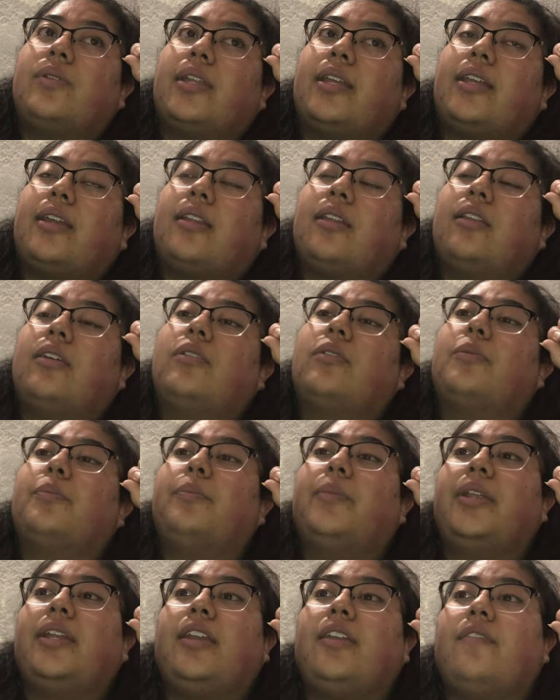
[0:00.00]
like a little
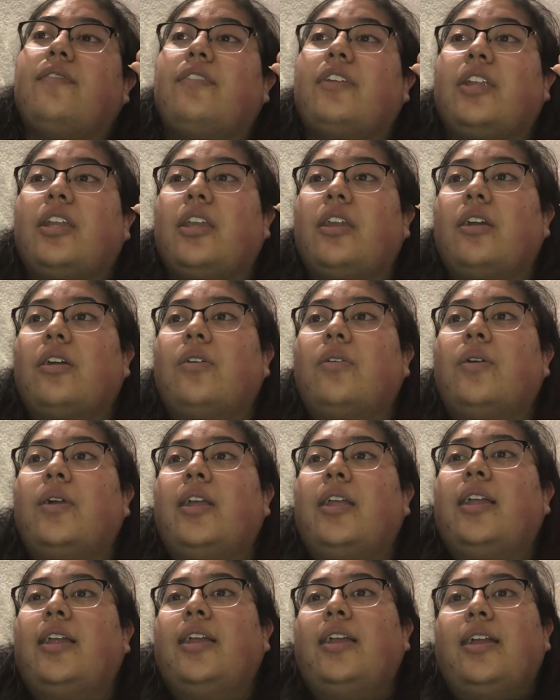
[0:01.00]
mini video
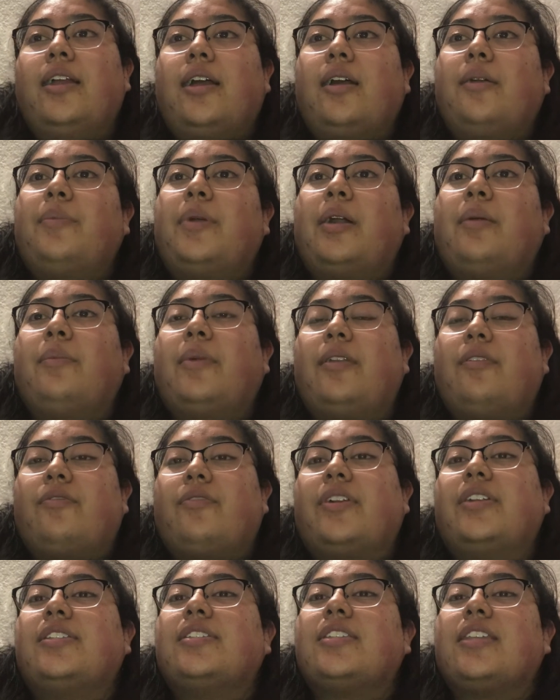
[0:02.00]
about my
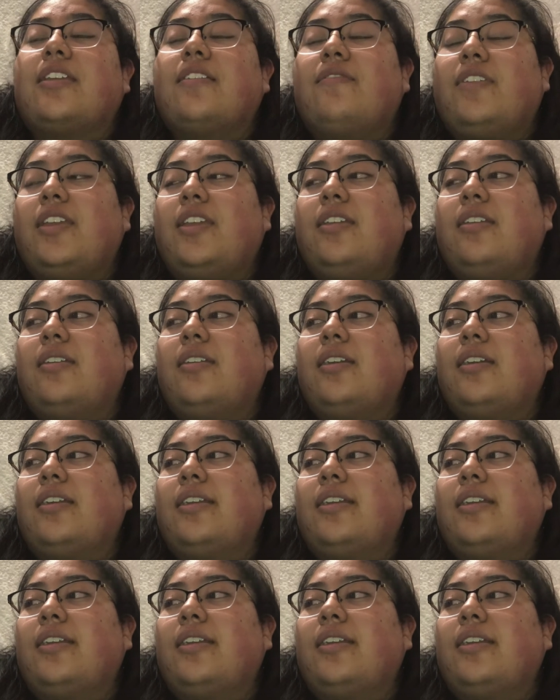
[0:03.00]
Friendsgiving,